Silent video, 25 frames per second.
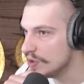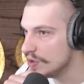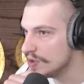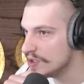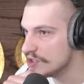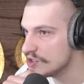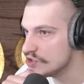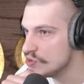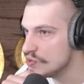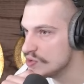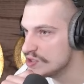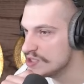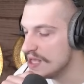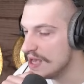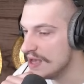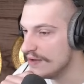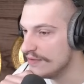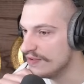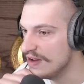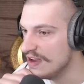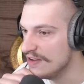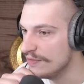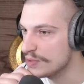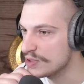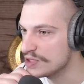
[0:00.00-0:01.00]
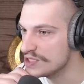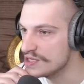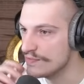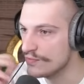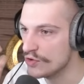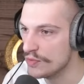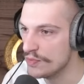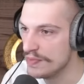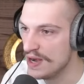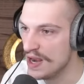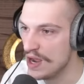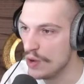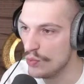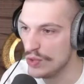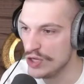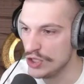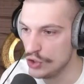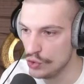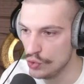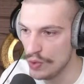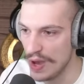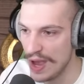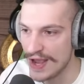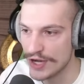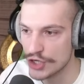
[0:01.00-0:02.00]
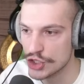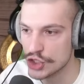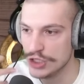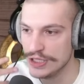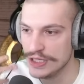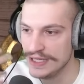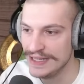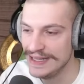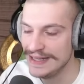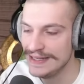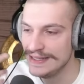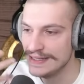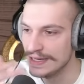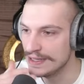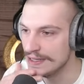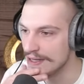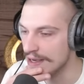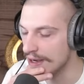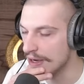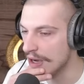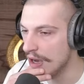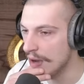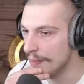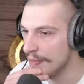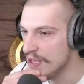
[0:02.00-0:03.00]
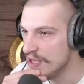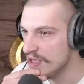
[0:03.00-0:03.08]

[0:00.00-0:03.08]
Let's use that 5% from now. We do actually need to tech up,